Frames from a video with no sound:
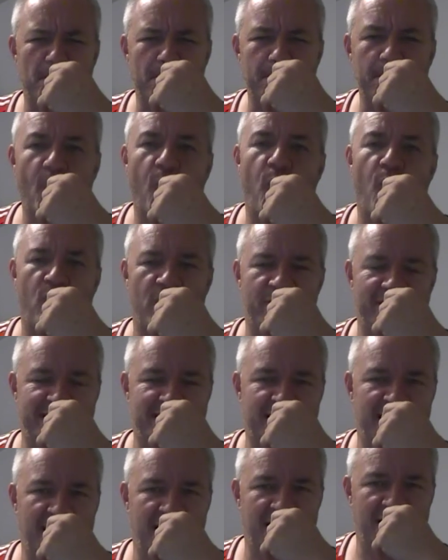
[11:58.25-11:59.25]
boring.
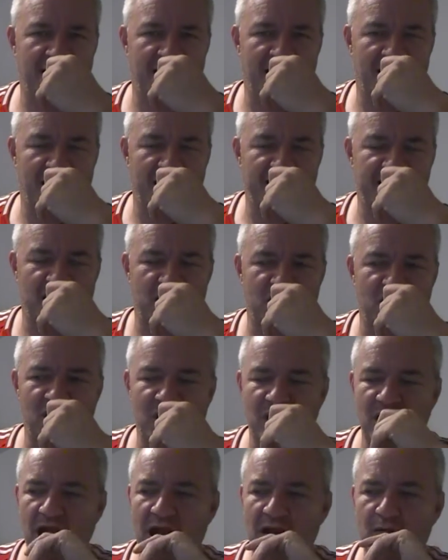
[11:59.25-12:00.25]
You know,
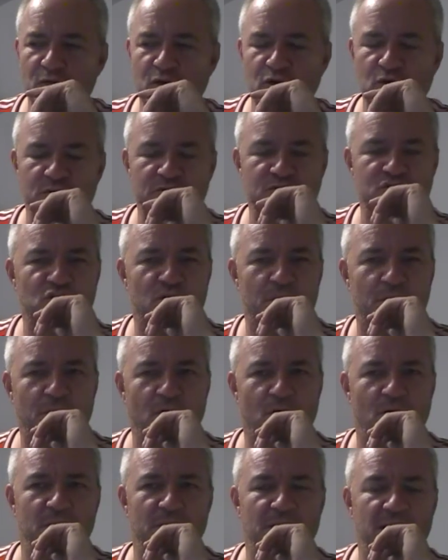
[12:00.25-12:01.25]
I want to go into a
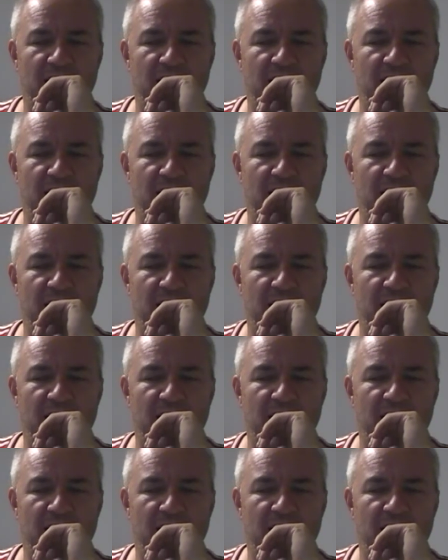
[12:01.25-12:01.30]
pub